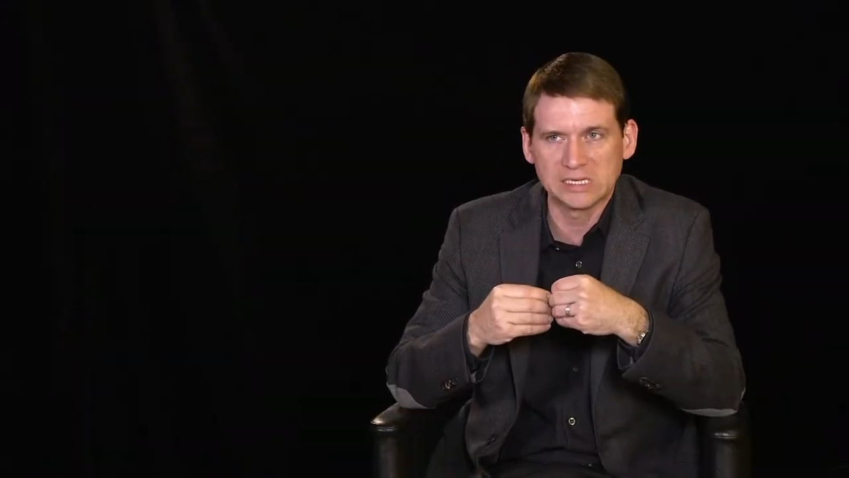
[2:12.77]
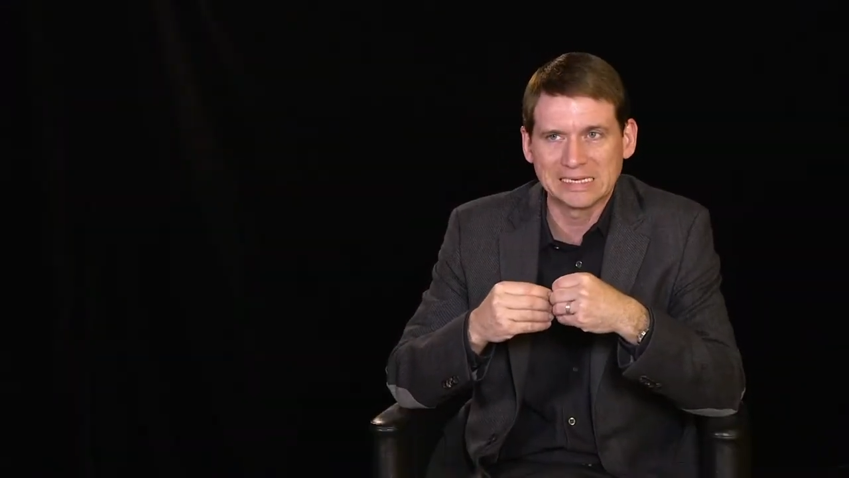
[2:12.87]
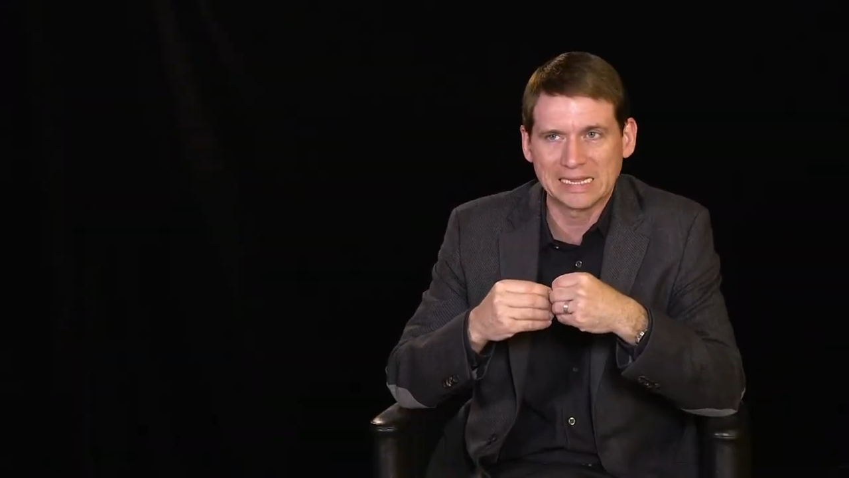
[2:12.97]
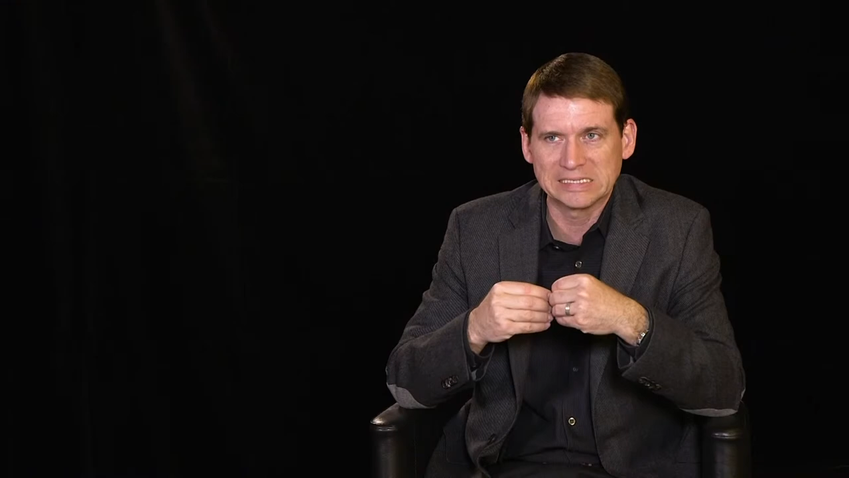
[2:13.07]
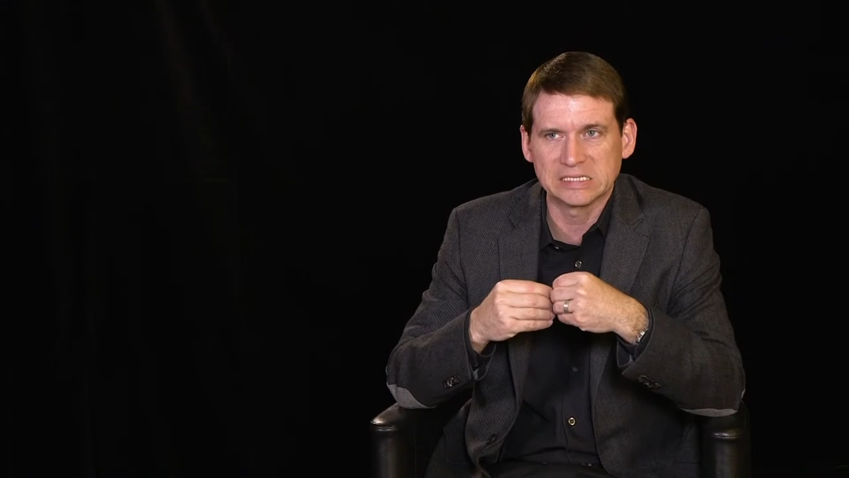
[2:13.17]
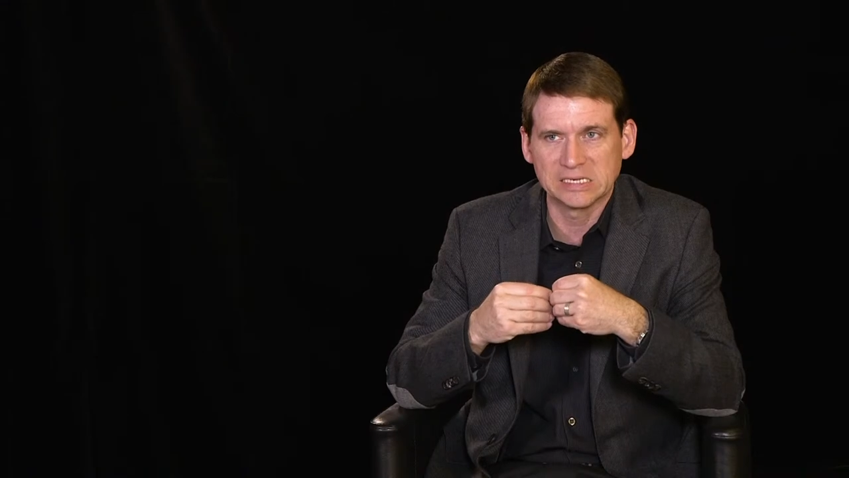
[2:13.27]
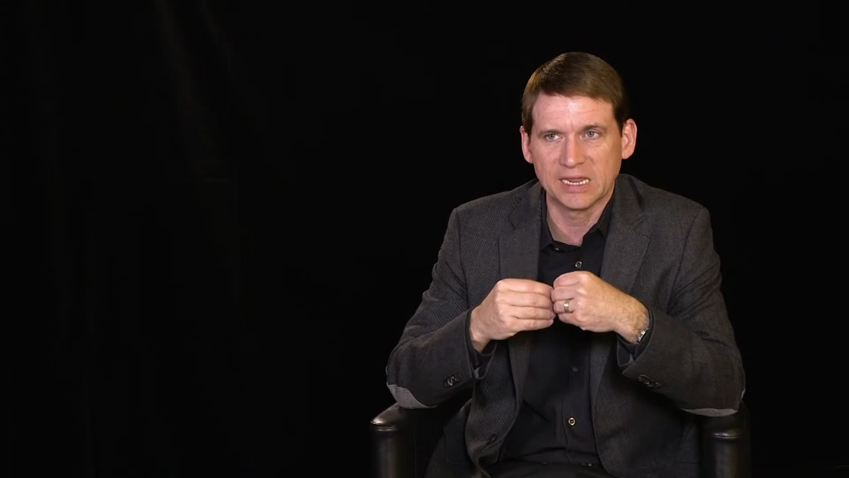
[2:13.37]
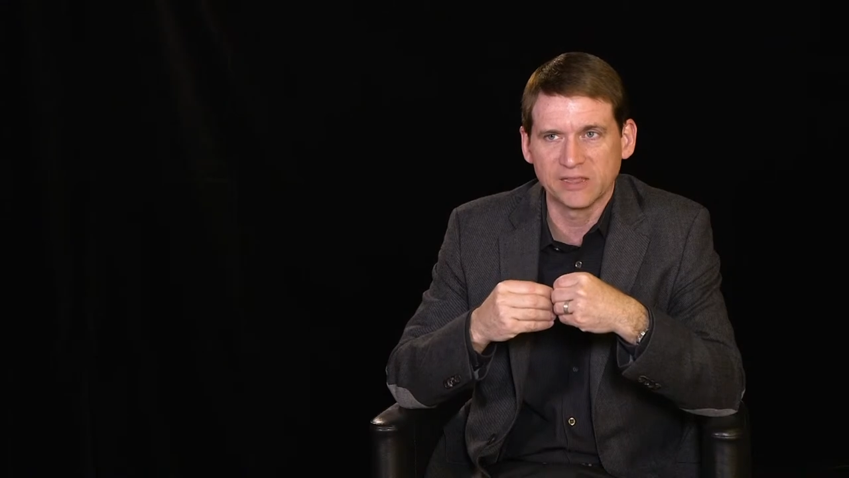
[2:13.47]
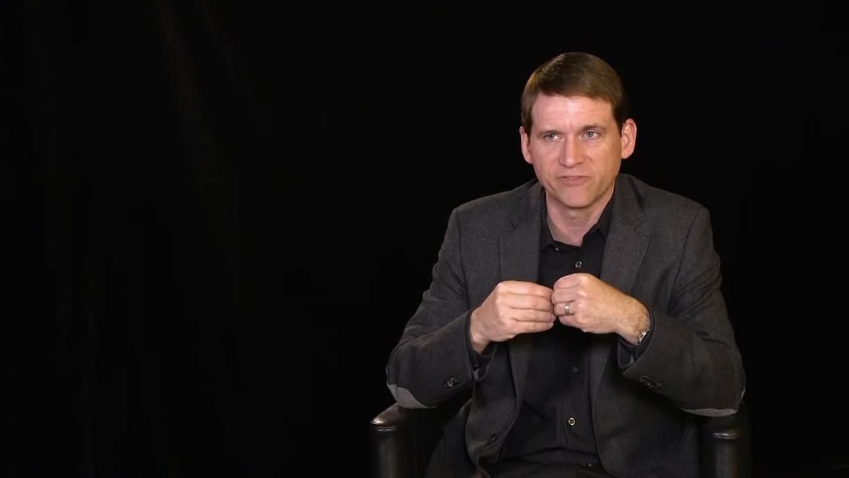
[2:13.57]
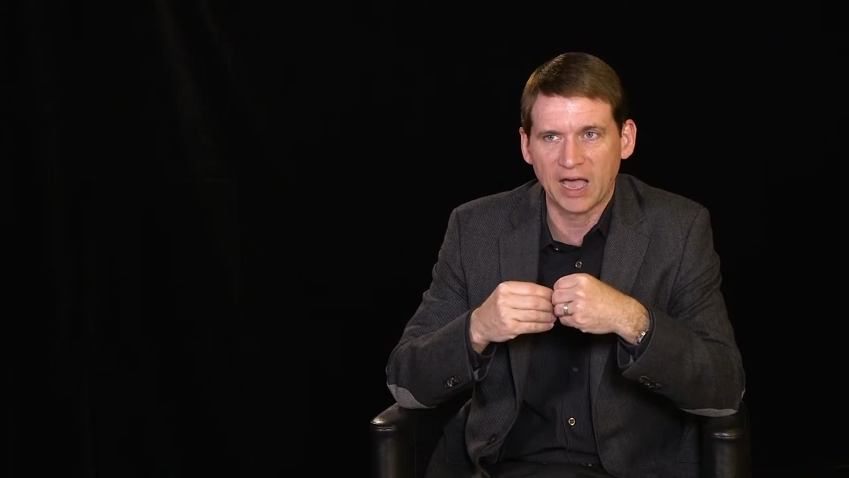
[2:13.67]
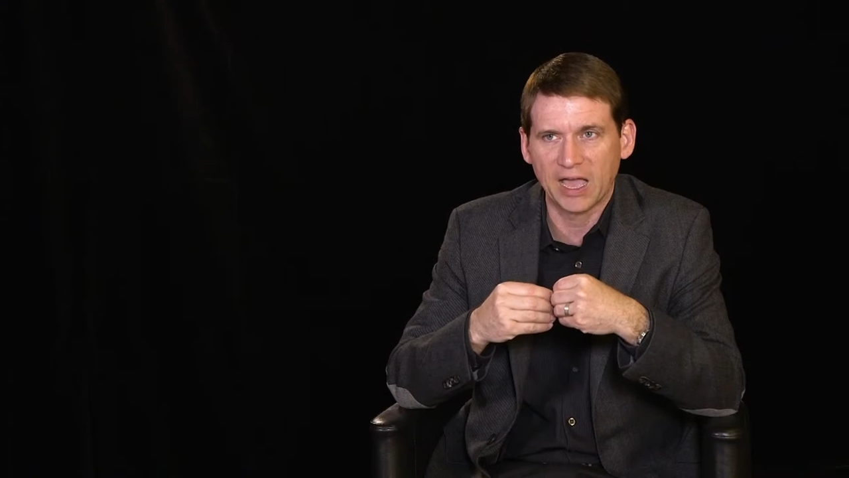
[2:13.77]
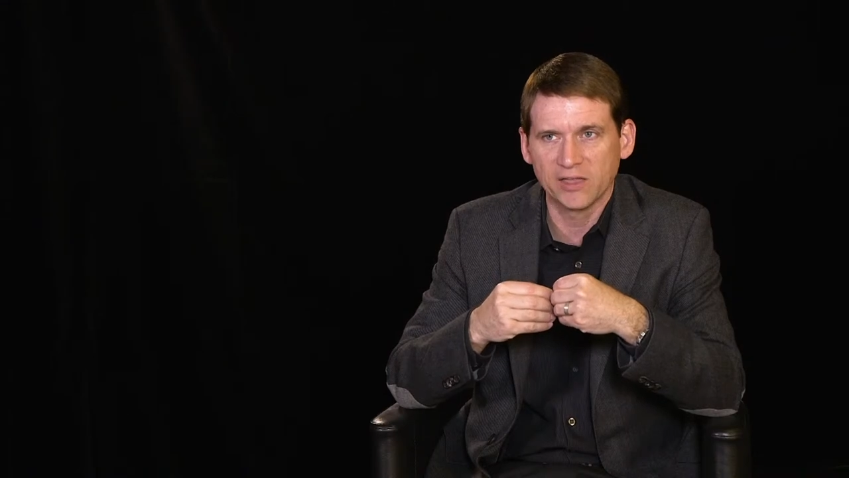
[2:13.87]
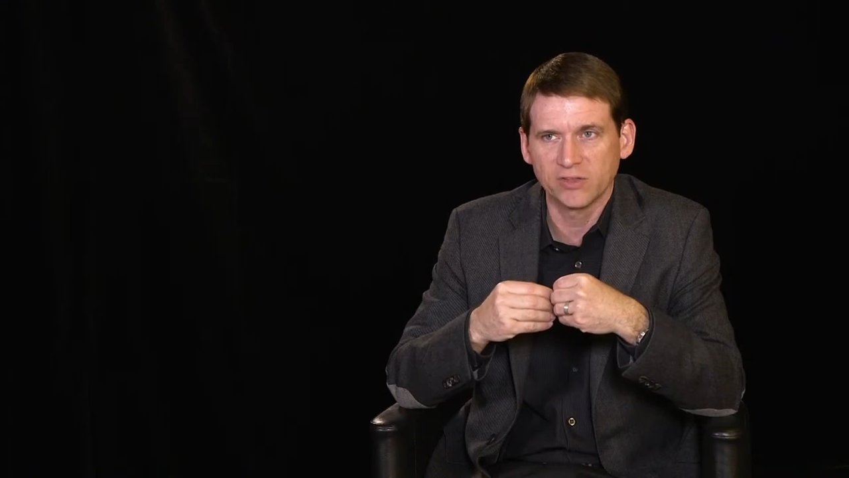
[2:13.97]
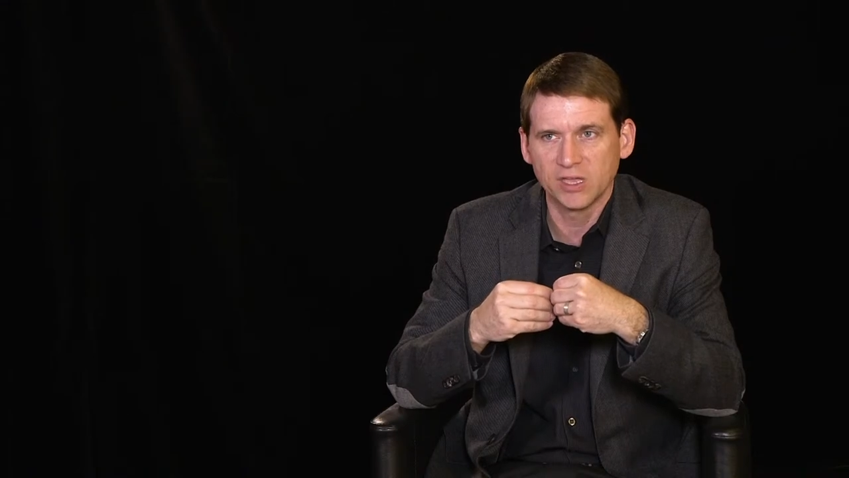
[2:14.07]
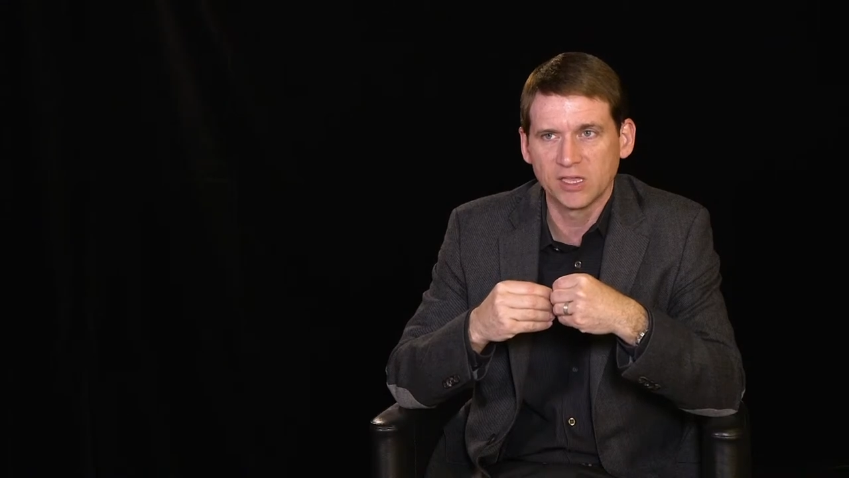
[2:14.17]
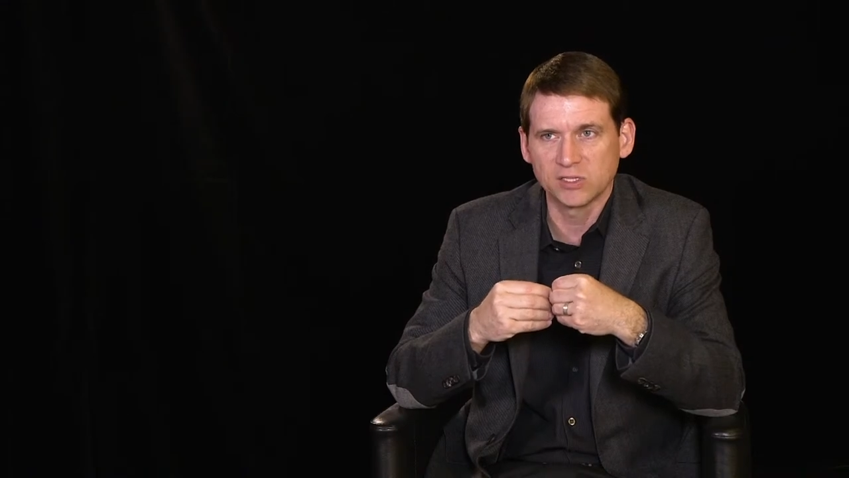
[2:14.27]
in 1985